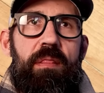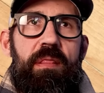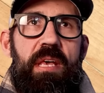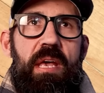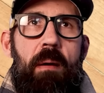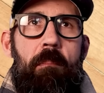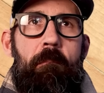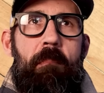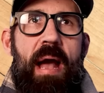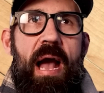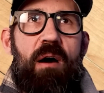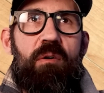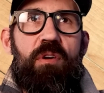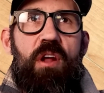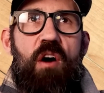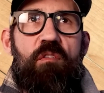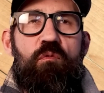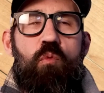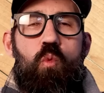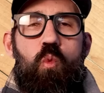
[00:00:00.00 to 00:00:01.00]
the amount
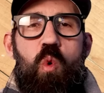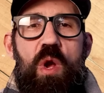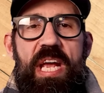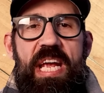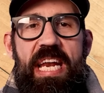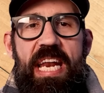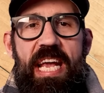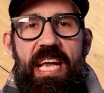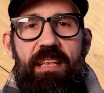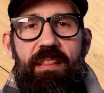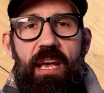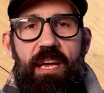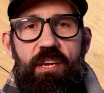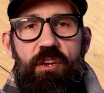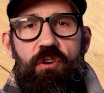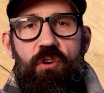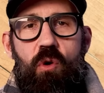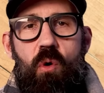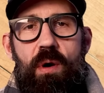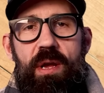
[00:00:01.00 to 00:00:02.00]
of weeding that
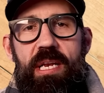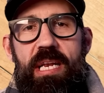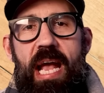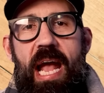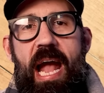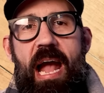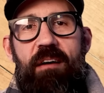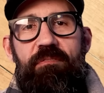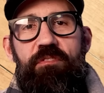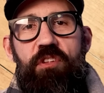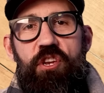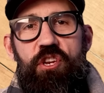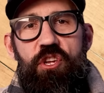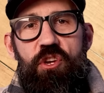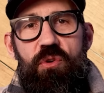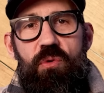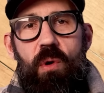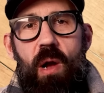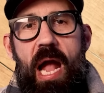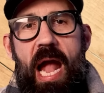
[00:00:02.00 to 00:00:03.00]
you're going to have to
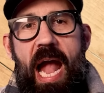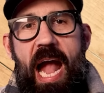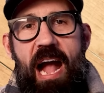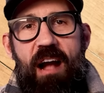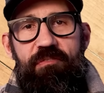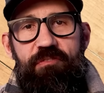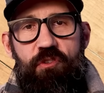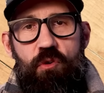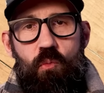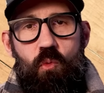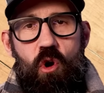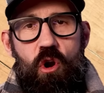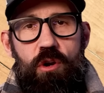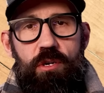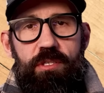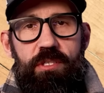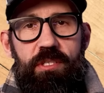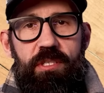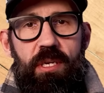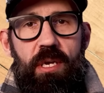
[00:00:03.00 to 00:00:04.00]
do
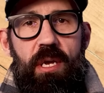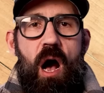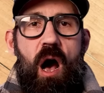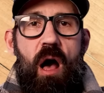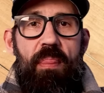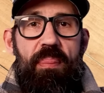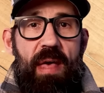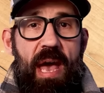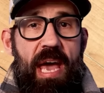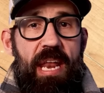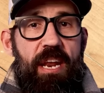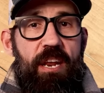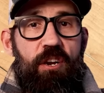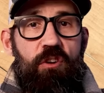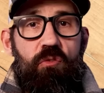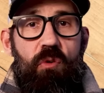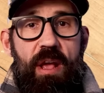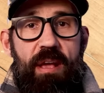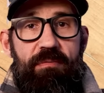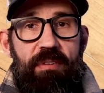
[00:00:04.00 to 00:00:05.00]
afterwards on that
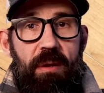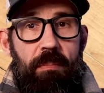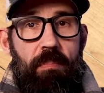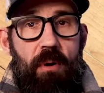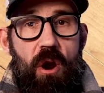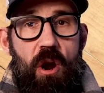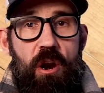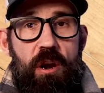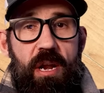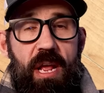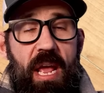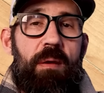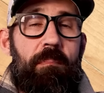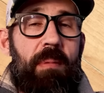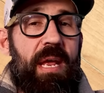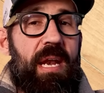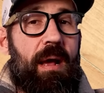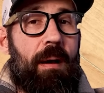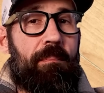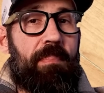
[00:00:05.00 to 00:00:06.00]
engraving part. It
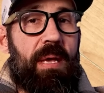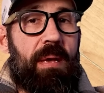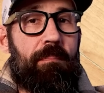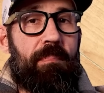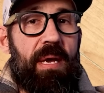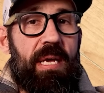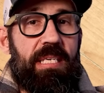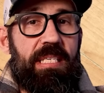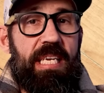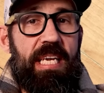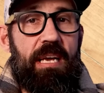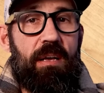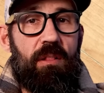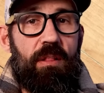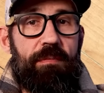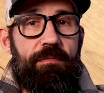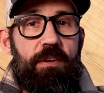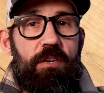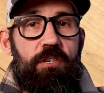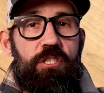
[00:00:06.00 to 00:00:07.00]
may not be a big
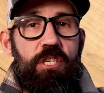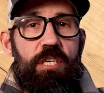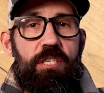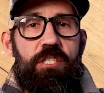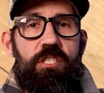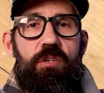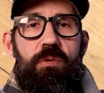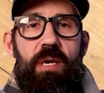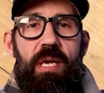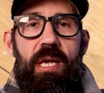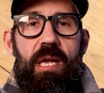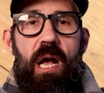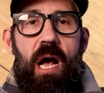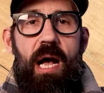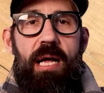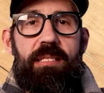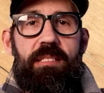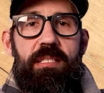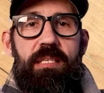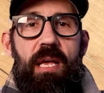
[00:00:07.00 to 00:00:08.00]
deal if you're just doing
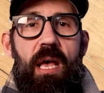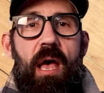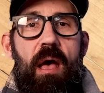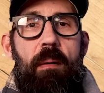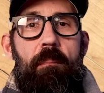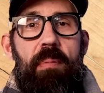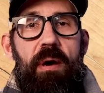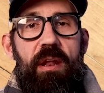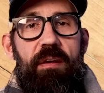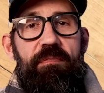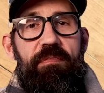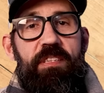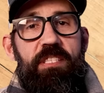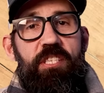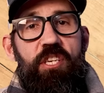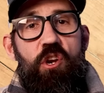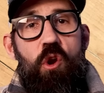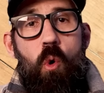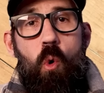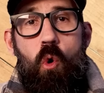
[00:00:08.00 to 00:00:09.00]
cuts, but if
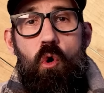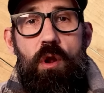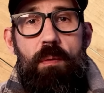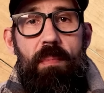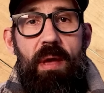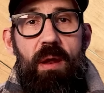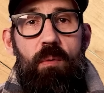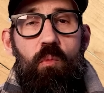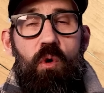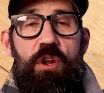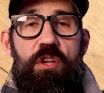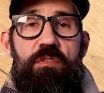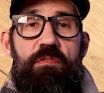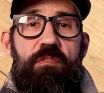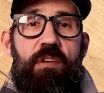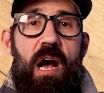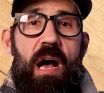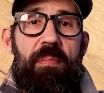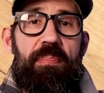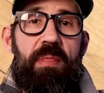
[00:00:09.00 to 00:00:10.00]
it's an ornament where you've
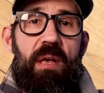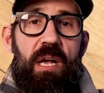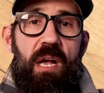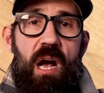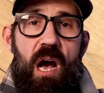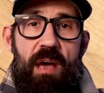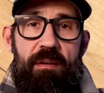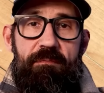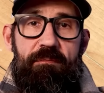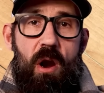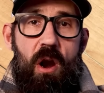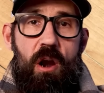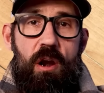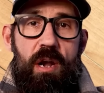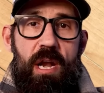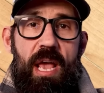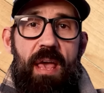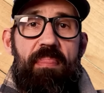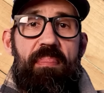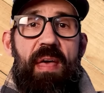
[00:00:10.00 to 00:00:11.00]
got the cut
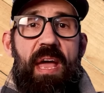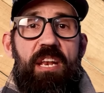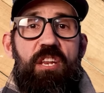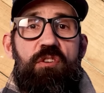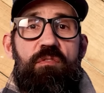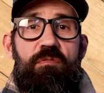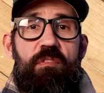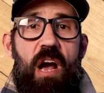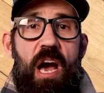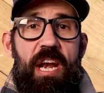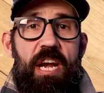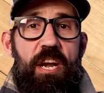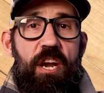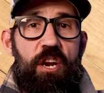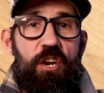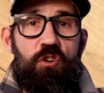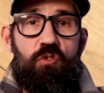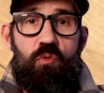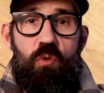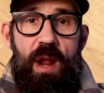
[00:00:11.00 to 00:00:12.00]
part and then you've got an
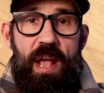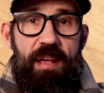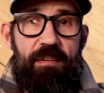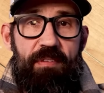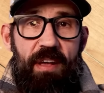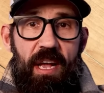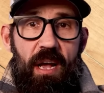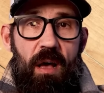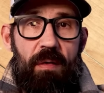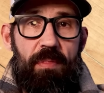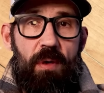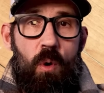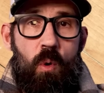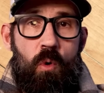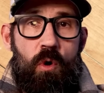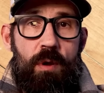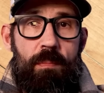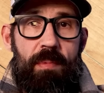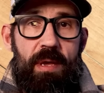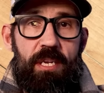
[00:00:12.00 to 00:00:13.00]
engraving on the
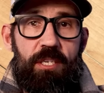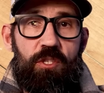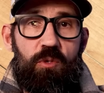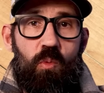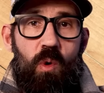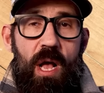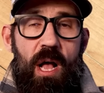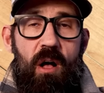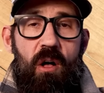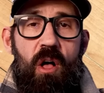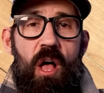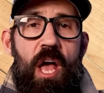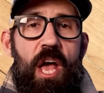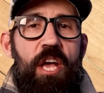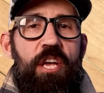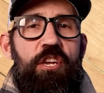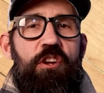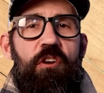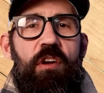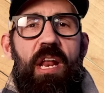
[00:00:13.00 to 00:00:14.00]
ornament as well,
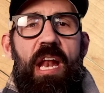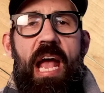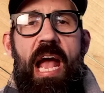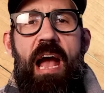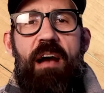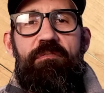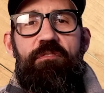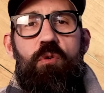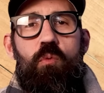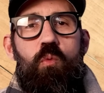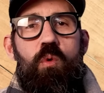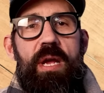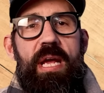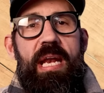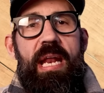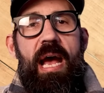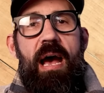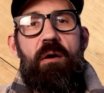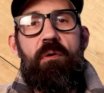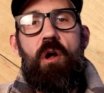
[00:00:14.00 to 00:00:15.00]
you're going to have to
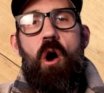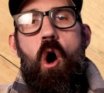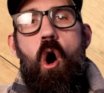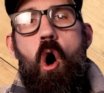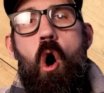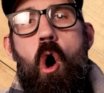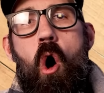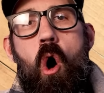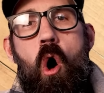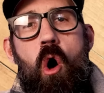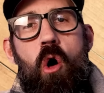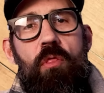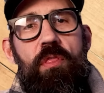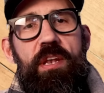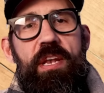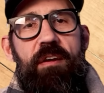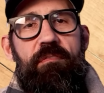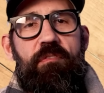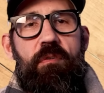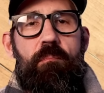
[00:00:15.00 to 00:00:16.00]
weed out all the
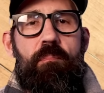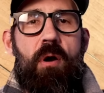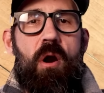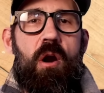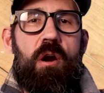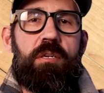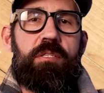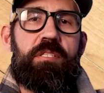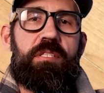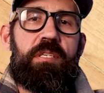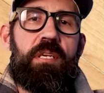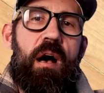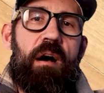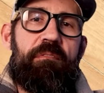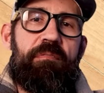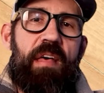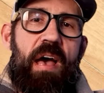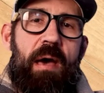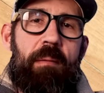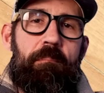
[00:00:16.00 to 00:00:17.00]
different parts
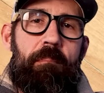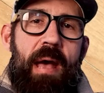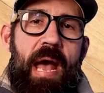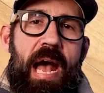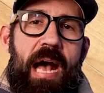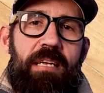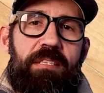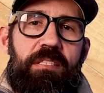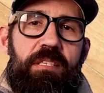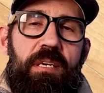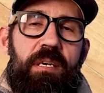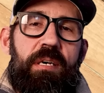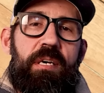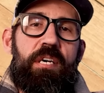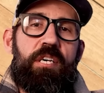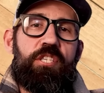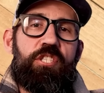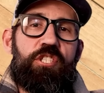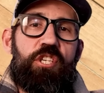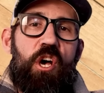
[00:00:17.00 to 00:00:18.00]
of that mask.
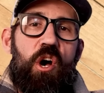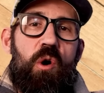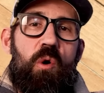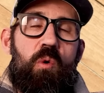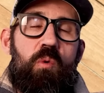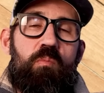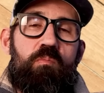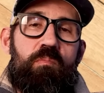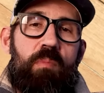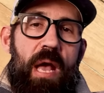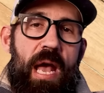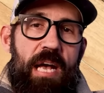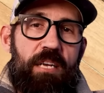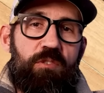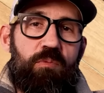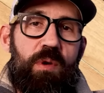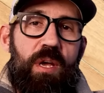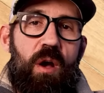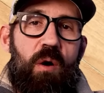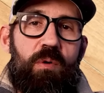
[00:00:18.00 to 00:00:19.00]
So
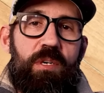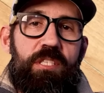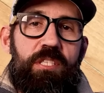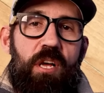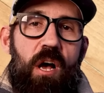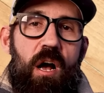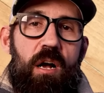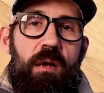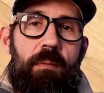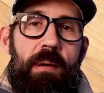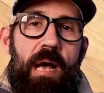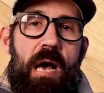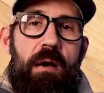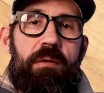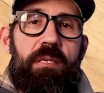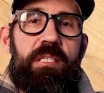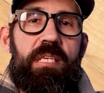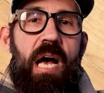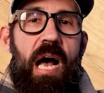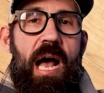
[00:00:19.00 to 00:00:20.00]
as we always talk
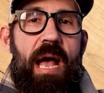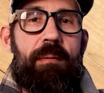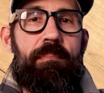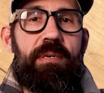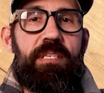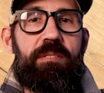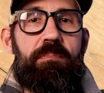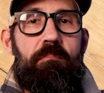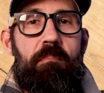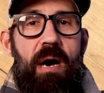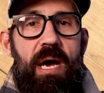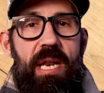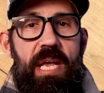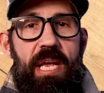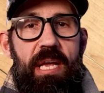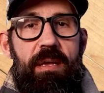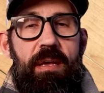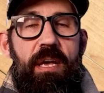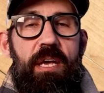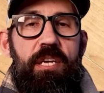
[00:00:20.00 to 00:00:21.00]
about, time is
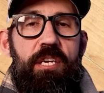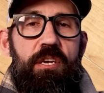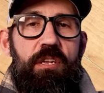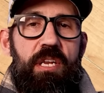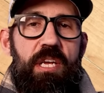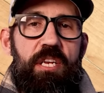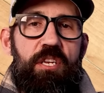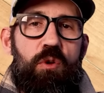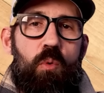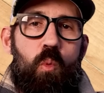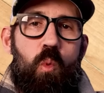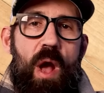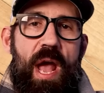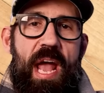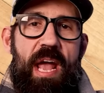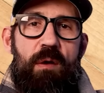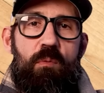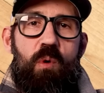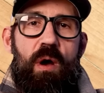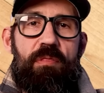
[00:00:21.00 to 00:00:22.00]
money. You need to
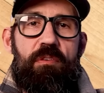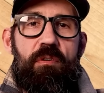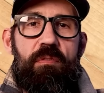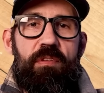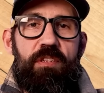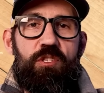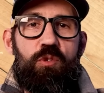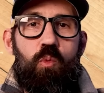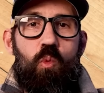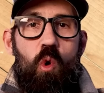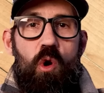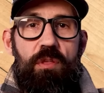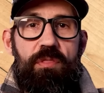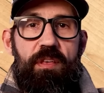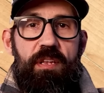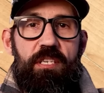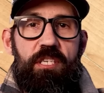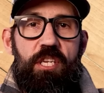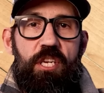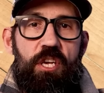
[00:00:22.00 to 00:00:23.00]
weigh whether it's
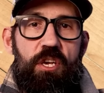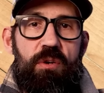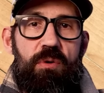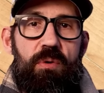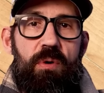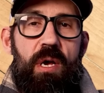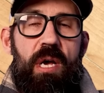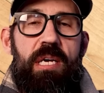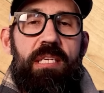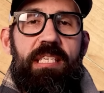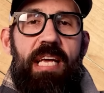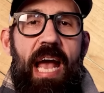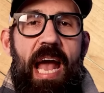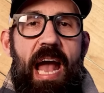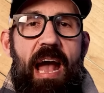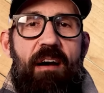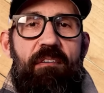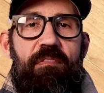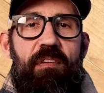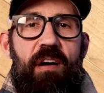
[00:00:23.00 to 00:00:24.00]
worth it to you to
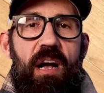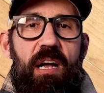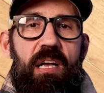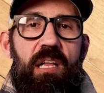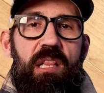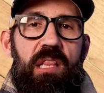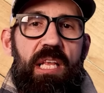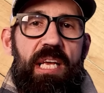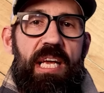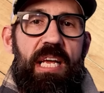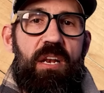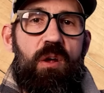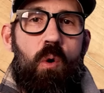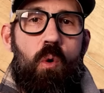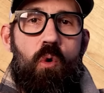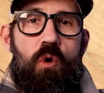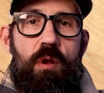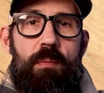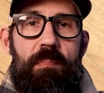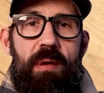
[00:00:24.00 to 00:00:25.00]
have a clean
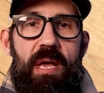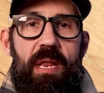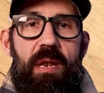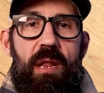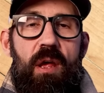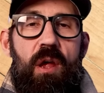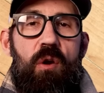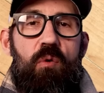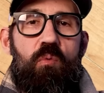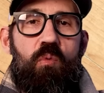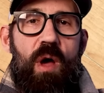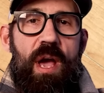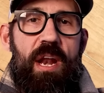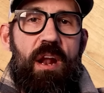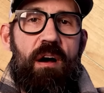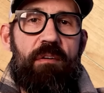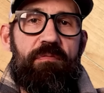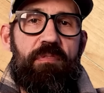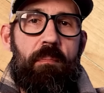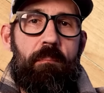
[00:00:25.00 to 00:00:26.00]
ornament right
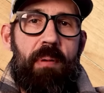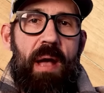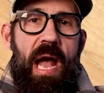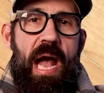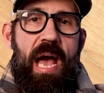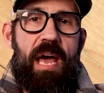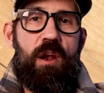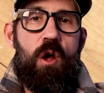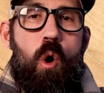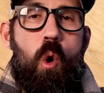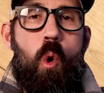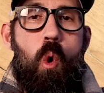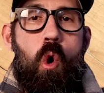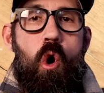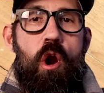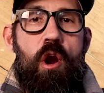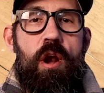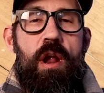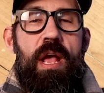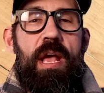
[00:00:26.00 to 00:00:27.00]
off the bat,
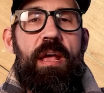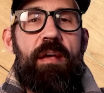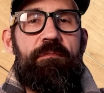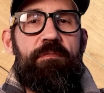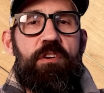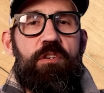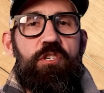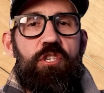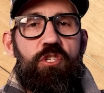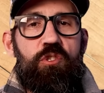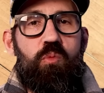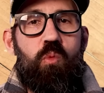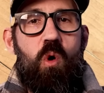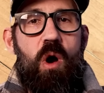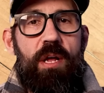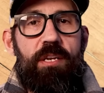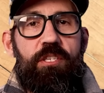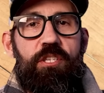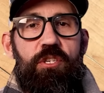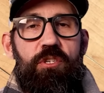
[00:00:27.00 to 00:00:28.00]
or if you just
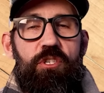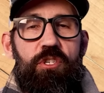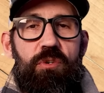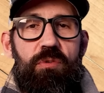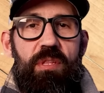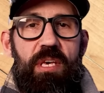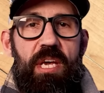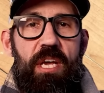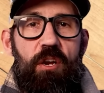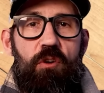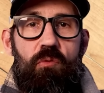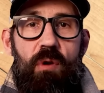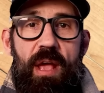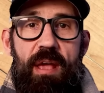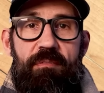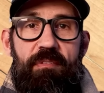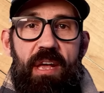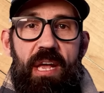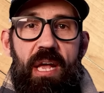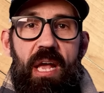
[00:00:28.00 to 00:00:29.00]
want to do the
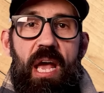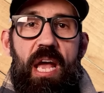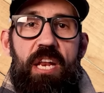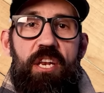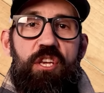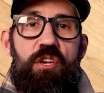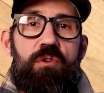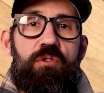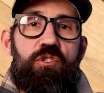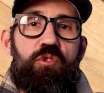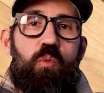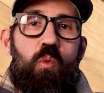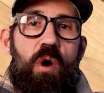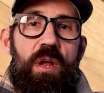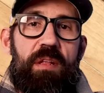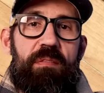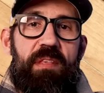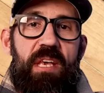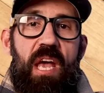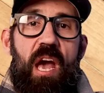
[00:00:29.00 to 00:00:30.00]
engraving and use
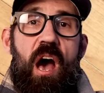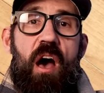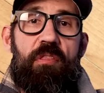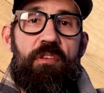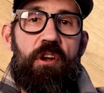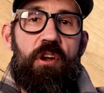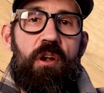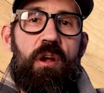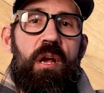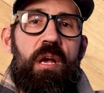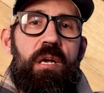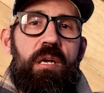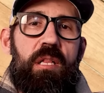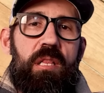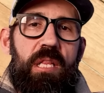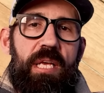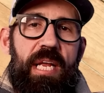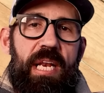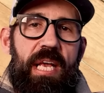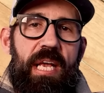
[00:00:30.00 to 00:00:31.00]
one of the other
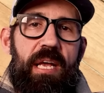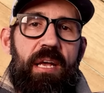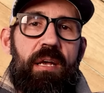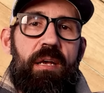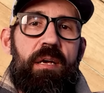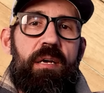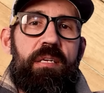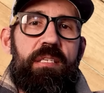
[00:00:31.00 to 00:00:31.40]
cleaning